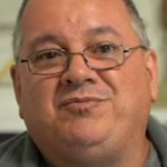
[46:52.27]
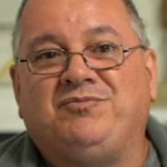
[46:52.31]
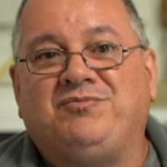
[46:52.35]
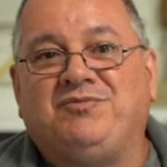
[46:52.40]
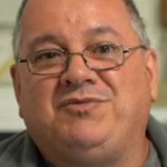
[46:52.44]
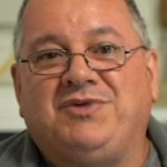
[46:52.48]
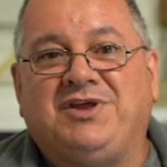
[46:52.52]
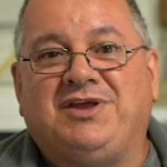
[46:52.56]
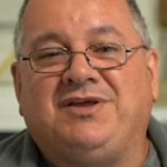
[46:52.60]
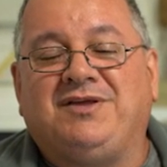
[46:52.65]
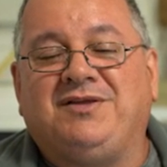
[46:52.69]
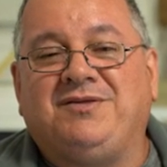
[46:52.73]

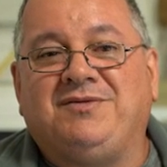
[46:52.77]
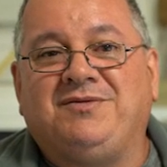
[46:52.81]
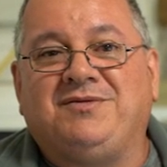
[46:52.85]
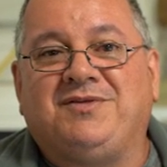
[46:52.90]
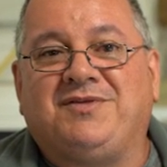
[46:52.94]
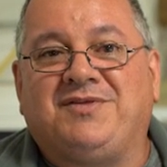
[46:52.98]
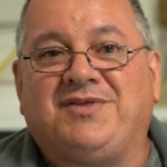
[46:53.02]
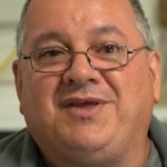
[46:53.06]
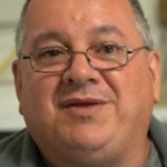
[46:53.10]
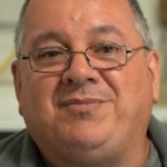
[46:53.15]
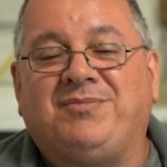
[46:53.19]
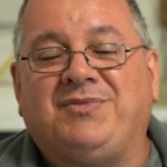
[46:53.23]
you know,
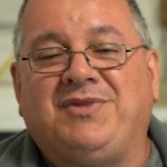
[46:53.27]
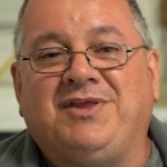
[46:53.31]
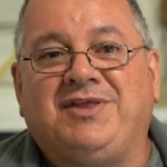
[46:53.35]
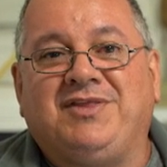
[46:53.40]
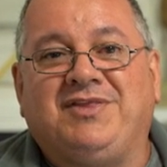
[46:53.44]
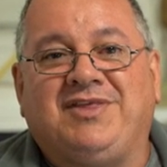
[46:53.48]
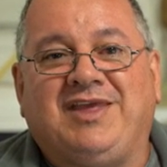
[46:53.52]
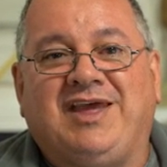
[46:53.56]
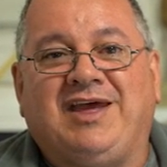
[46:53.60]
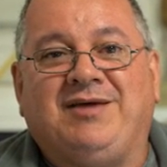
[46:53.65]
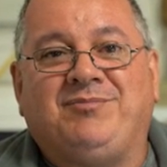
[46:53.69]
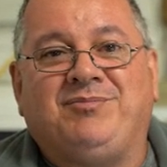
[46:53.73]

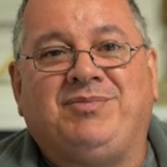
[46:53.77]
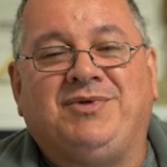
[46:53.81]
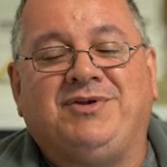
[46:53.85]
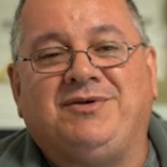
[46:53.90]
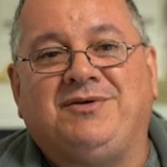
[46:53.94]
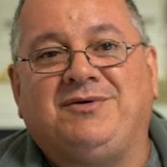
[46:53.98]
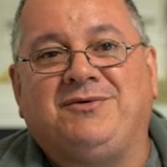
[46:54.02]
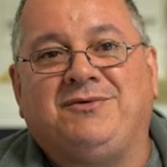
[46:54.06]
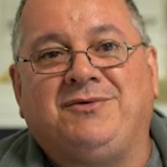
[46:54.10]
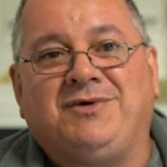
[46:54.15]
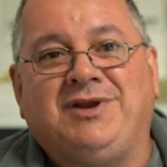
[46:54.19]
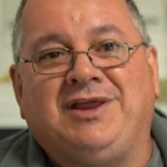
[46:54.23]
something's happened
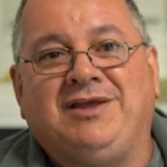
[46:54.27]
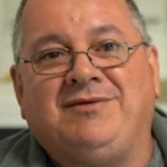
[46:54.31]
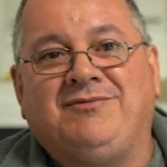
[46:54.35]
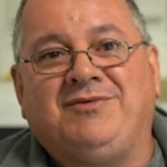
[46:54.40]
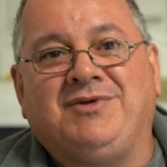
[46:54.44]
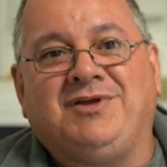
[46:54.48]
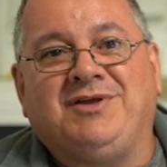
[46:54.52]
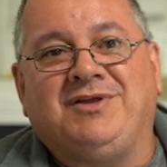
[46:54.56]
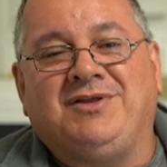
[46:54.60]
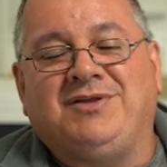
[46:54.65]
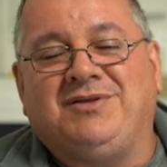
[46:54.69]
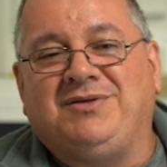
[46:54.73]
or
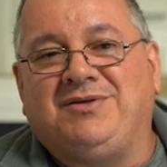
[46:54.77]
whatever,